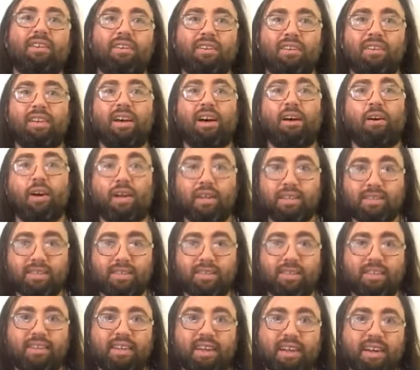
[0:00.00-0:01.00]
Now on to
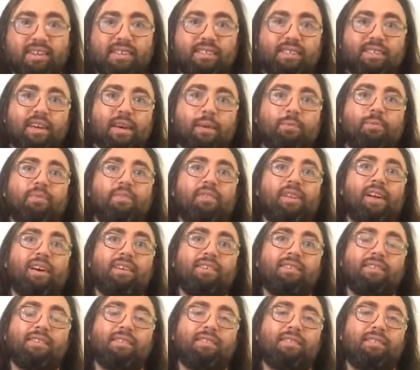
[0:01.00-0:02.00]
the next type of
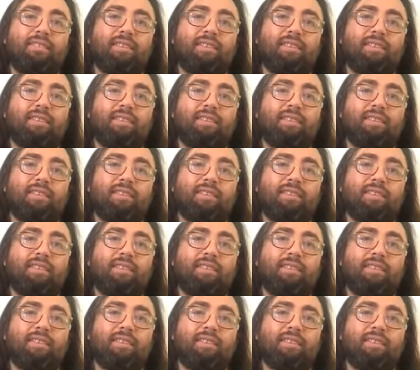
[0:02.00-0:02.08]
lesson.